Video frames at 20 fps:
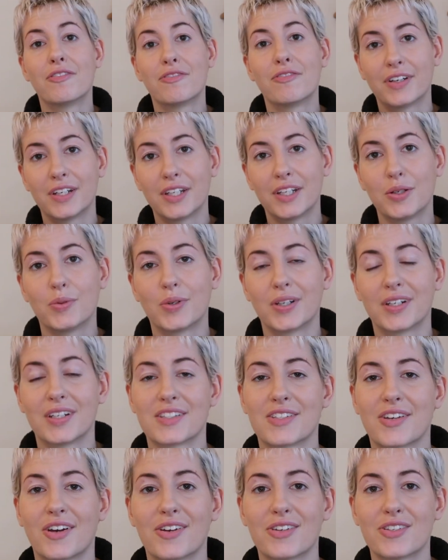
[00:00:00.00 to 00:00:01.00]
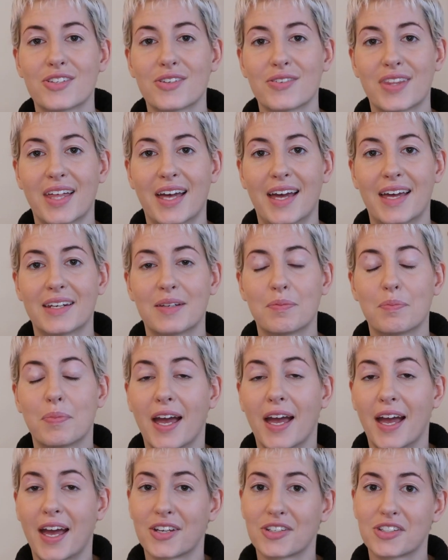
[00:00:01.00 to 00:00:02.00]
Funny one is also that
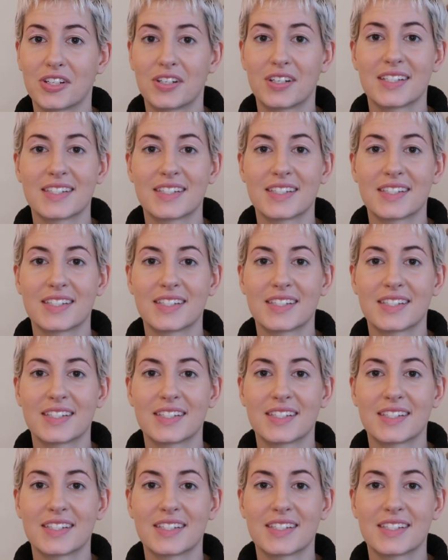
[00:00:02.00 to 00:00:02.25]
passion